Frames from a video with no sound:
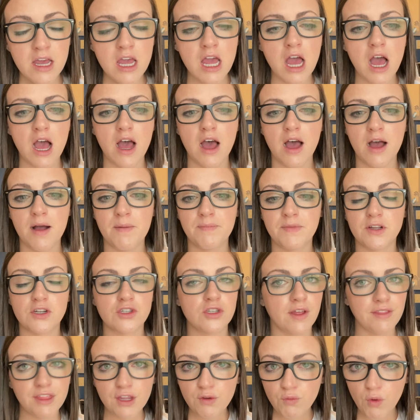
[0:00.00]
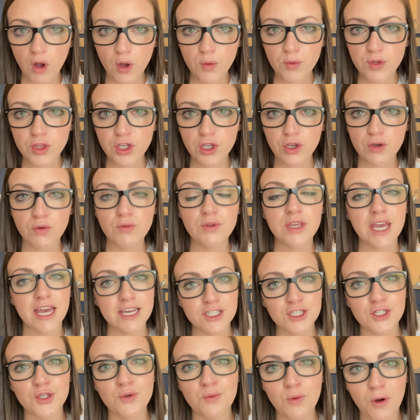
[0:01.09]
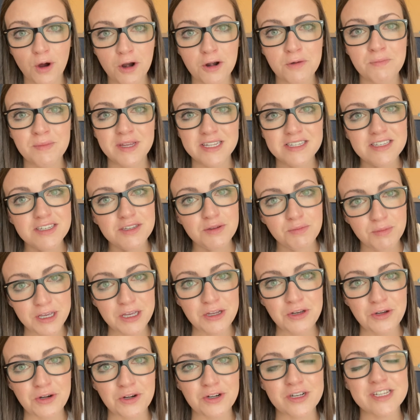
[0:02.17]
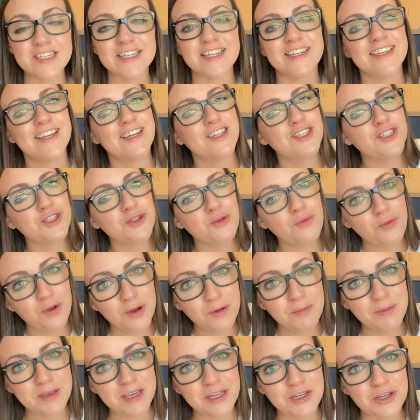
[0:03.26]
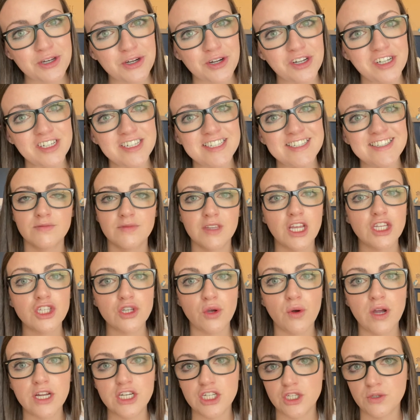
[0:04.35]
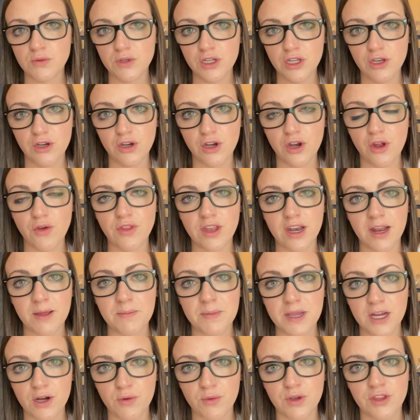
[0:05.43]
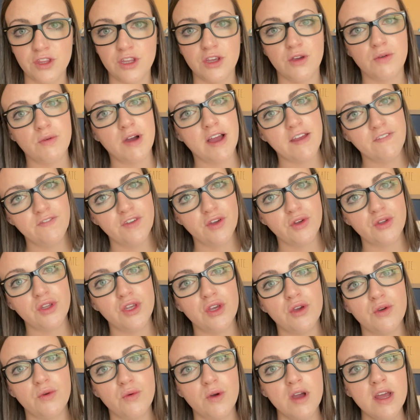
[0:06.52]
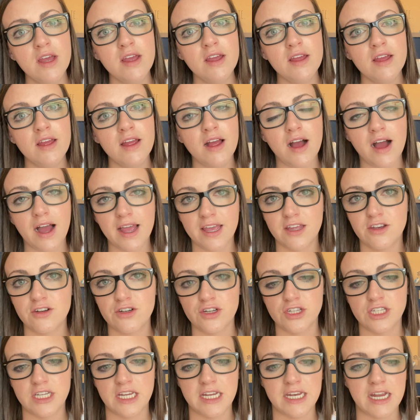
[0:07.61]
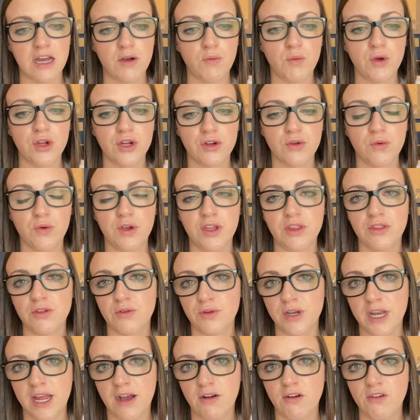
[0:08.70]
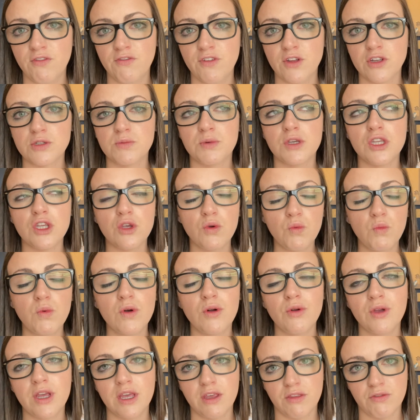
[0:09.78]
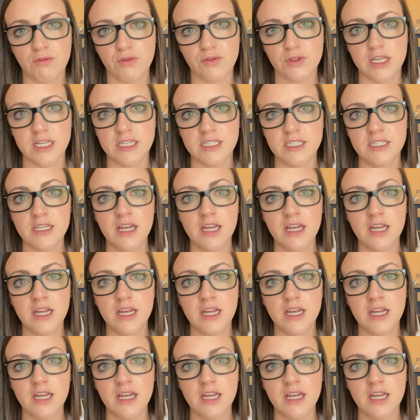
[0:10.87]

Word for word: Um, there's nothing wrong with you. Yes, you are meant to be a nurse, and yes, you will be a nurse. So I just want you to know that I'm here with you. I feel you. I understand how what you're going through and how it feels, but you will get through this.